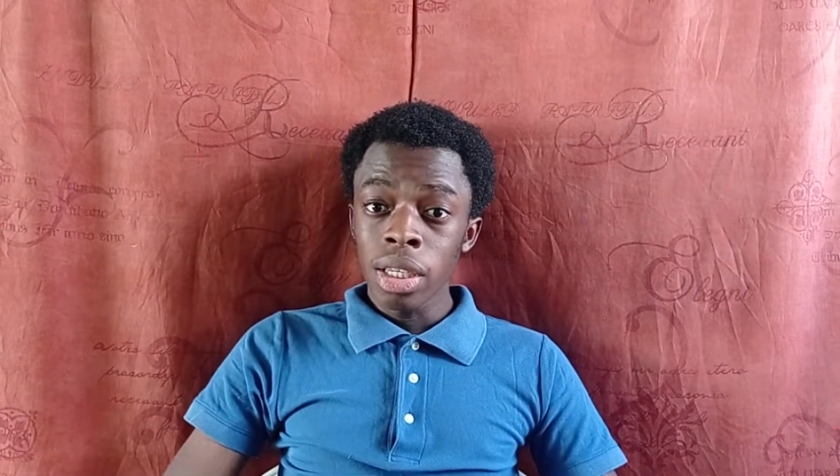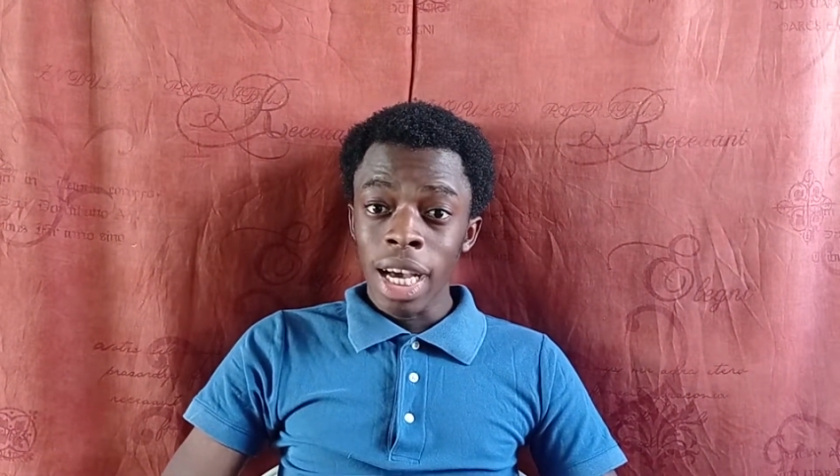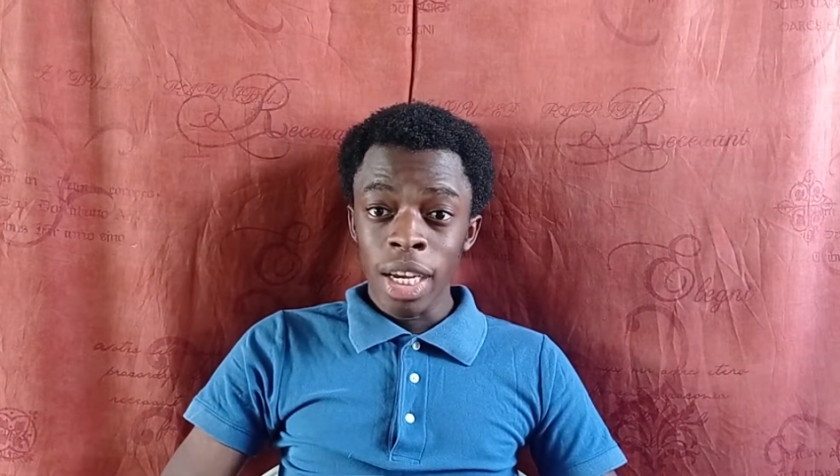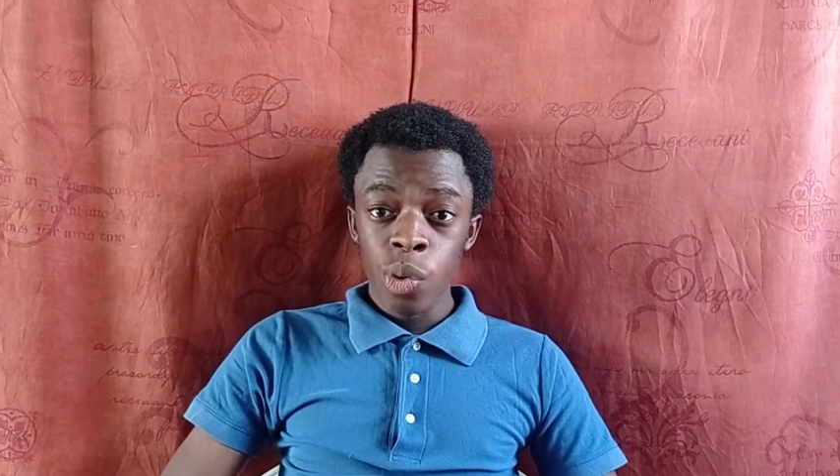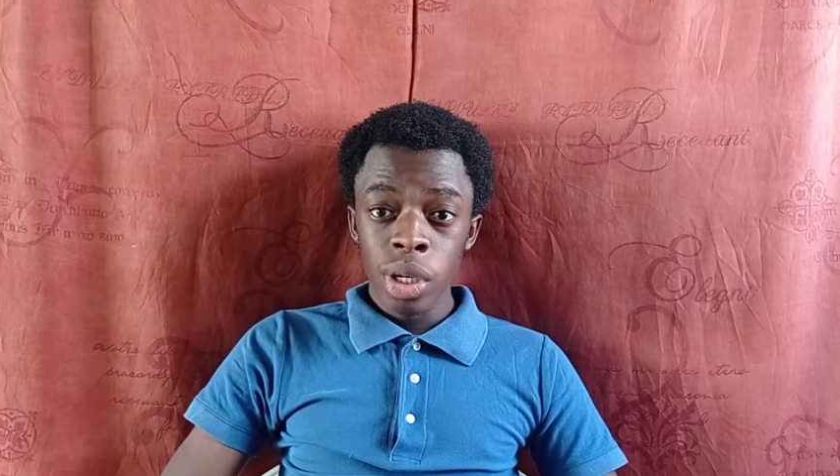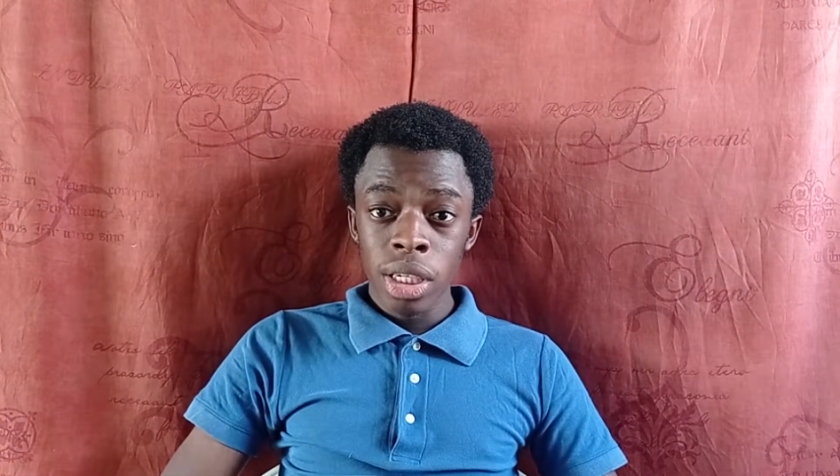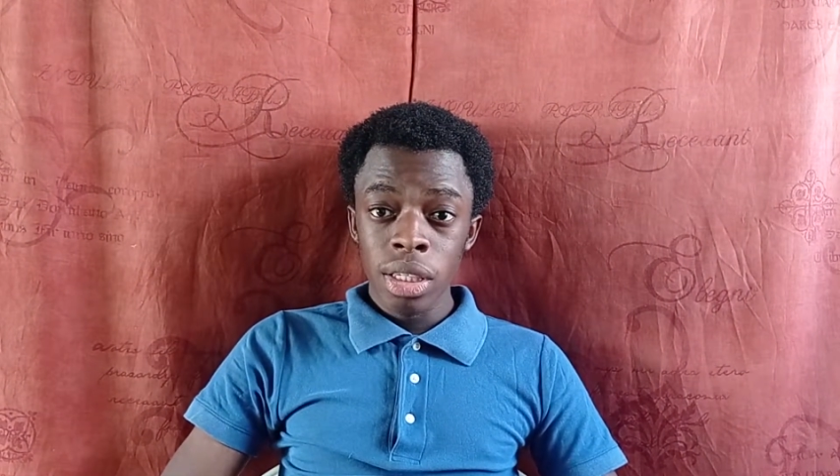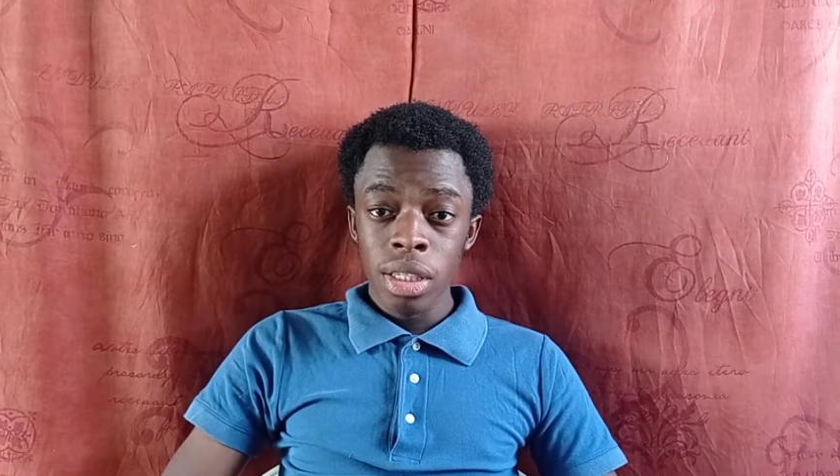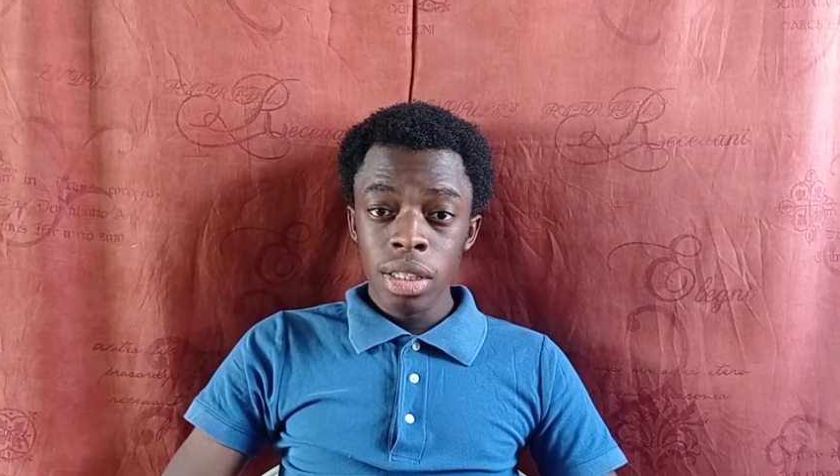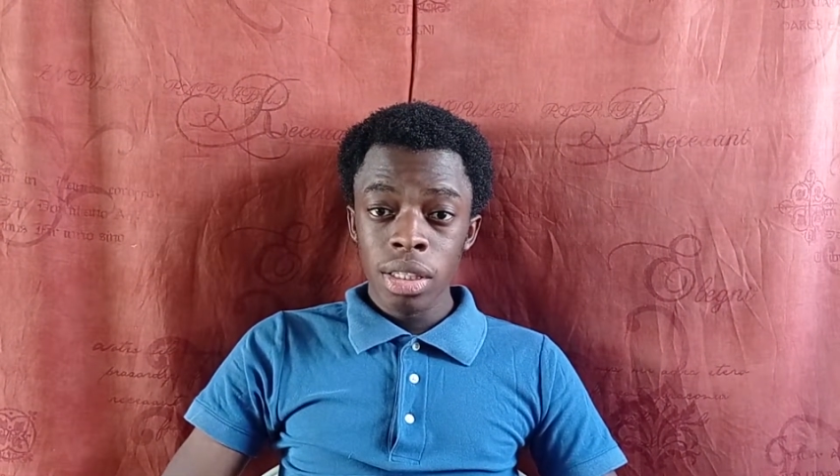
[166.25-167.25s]
and
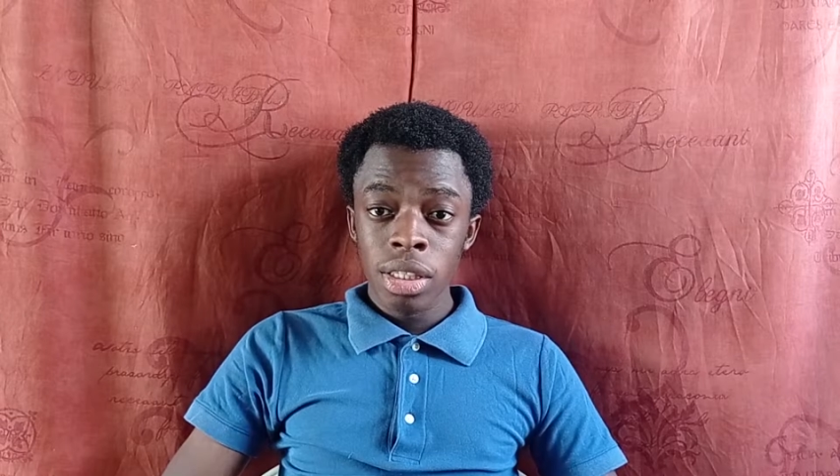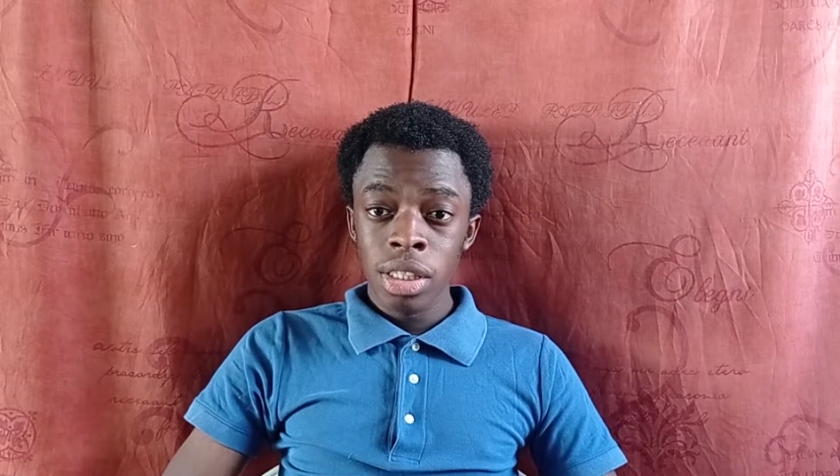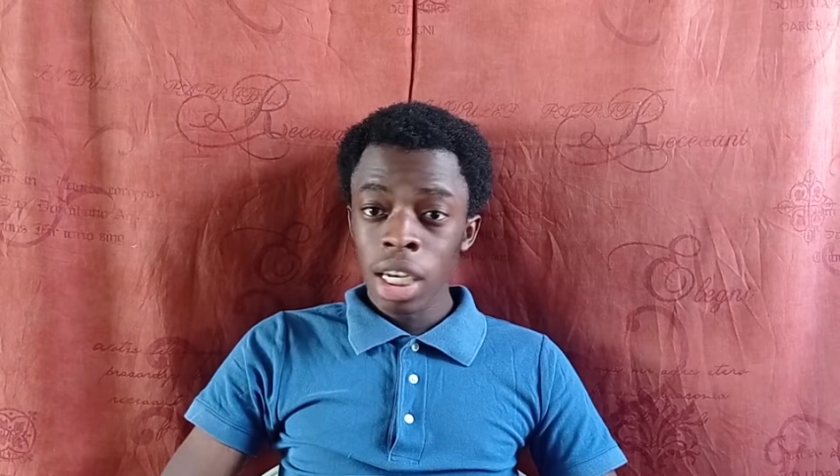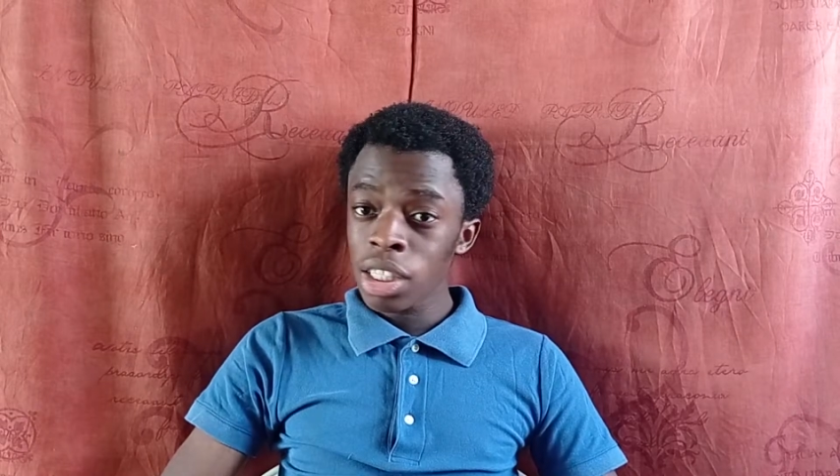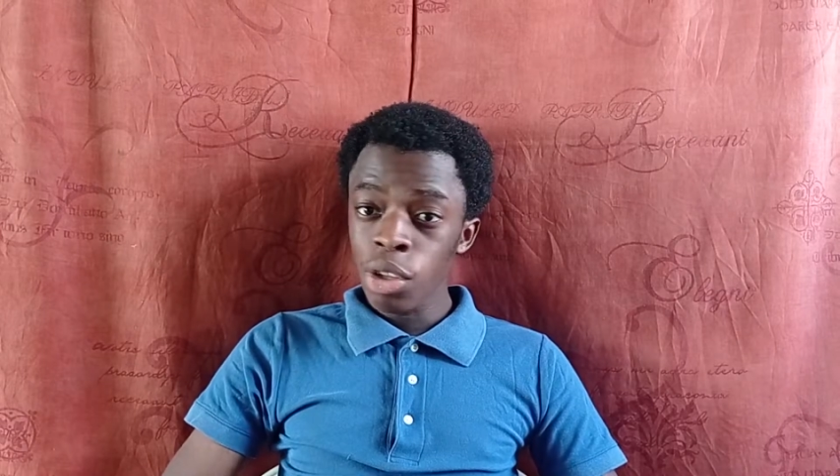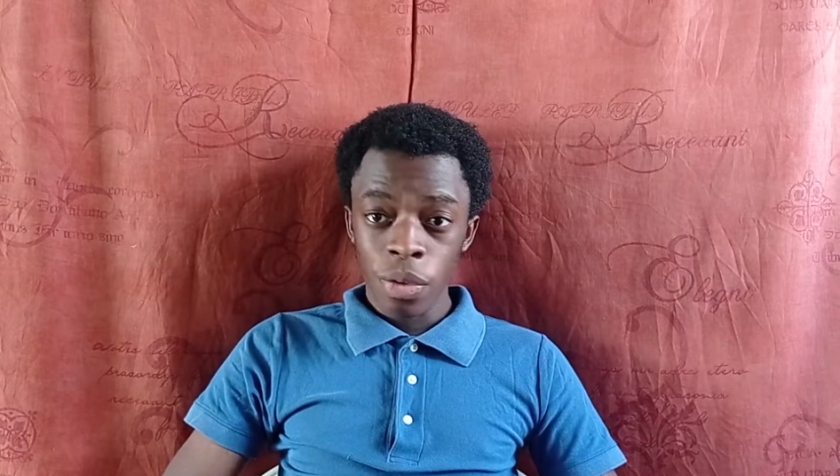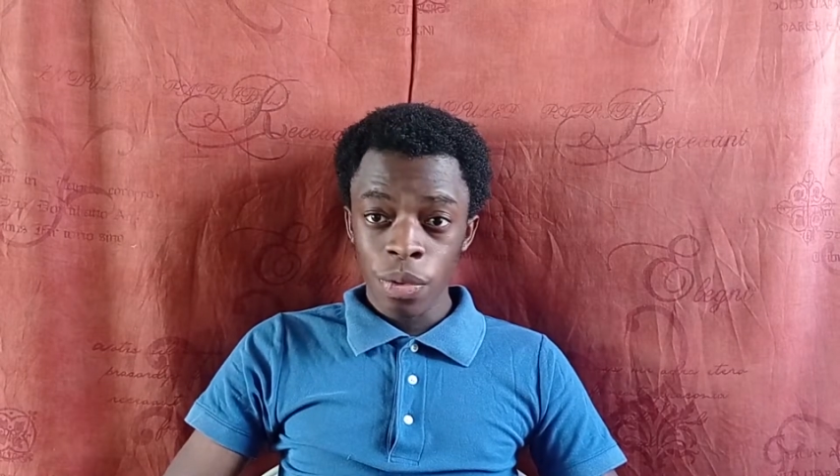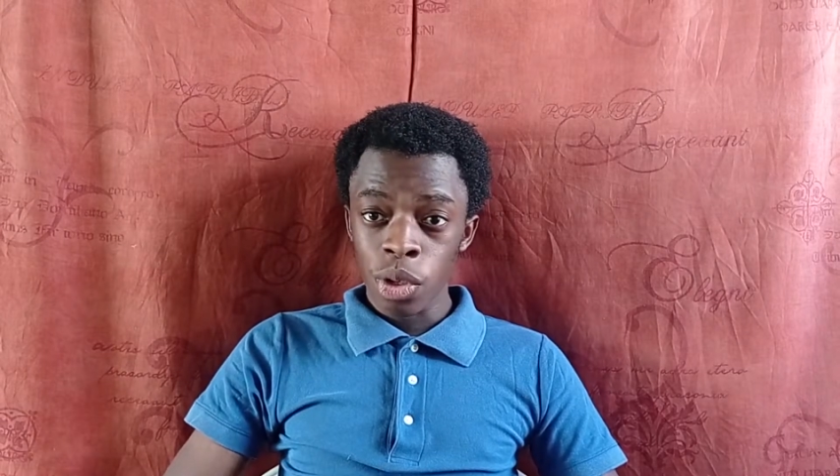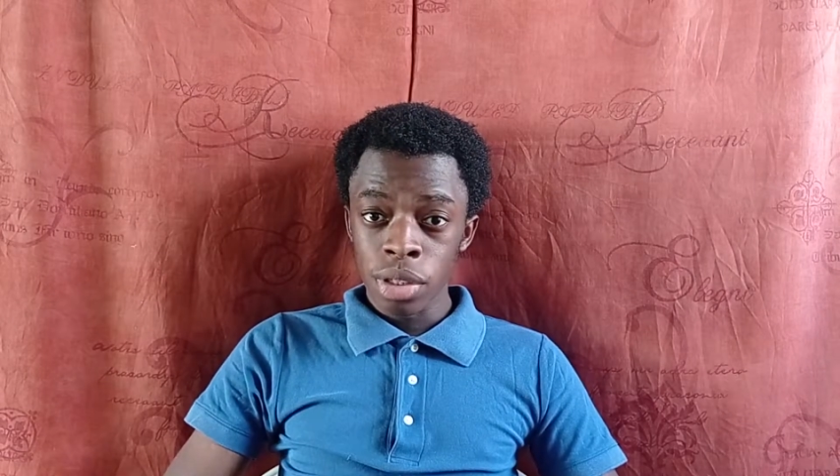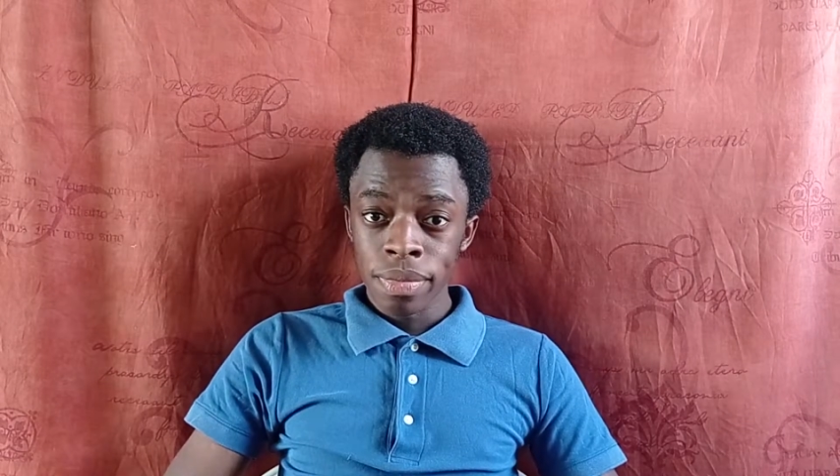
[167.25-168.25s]
when charging your
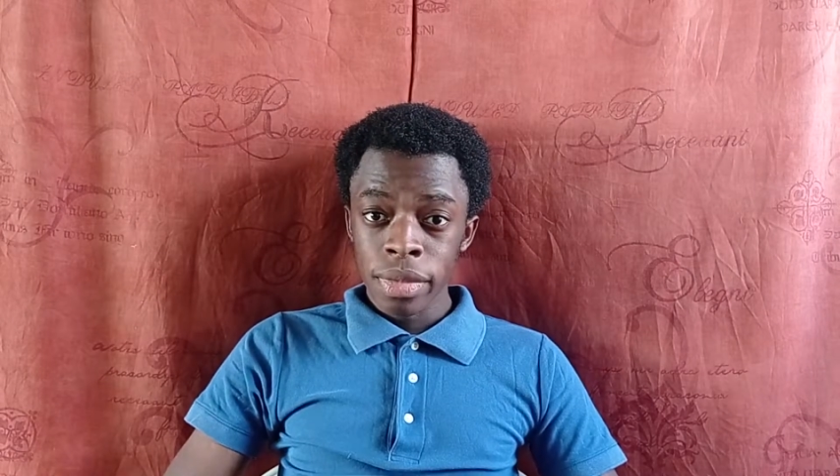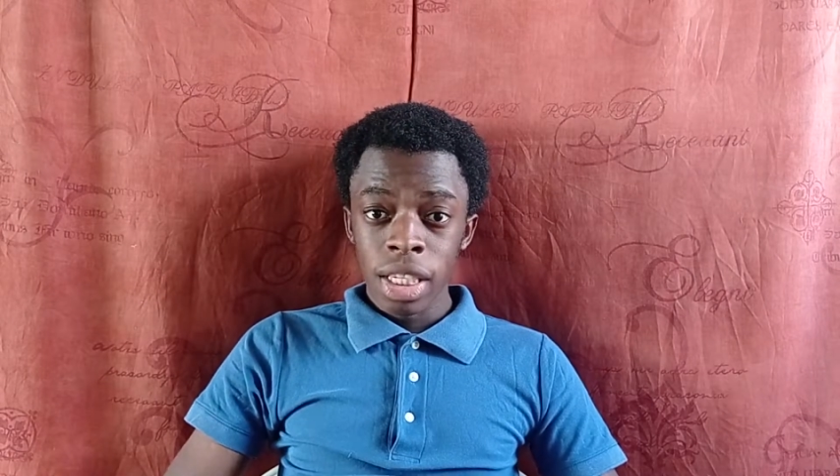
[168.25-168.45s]
phone,